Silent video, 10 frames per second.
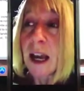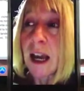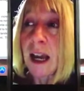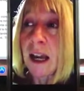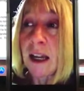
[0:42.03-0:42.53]

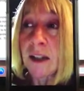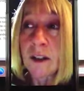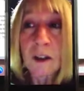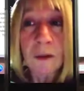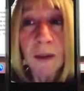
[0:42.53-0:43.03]
and
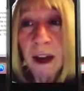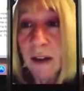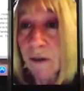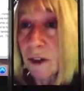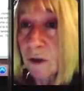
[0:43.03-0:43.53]
you may
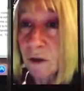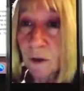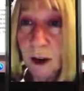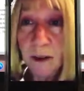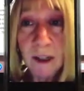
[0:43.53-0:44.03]
have to
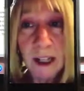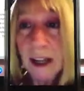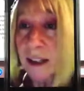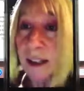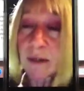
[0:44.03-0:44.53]
drive to
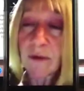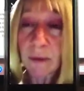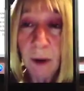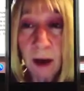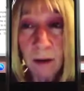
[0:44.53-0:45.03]
Kingston from
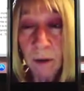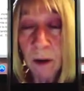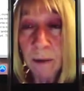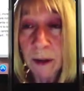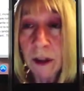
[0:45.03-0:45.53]
Ottawa
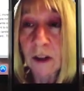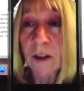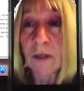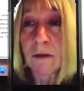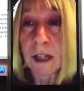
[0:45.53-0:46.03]
because
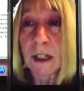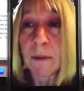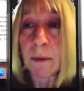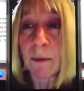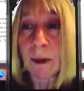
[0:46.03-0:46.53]
you need to
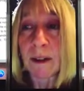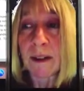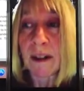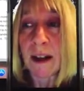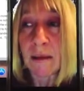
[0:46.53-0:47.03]
be
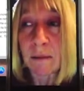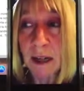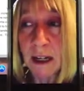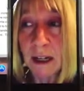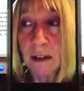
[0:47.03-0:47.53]
present at a
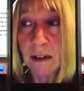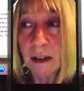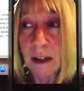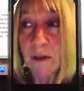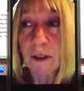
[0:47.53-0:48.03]
meeting
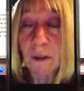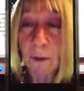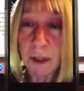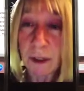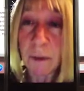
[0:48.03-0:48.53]
if
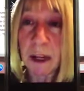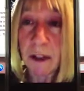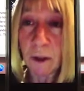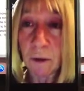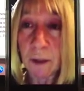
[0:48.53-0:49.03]
someone is being
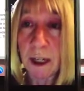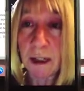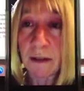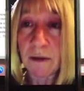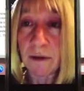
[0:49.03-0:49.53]

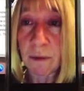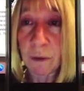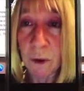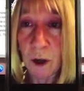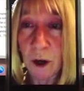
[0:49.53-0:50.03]
terminated from
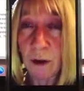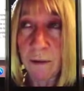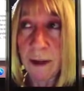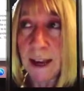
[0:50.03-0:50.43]
their job.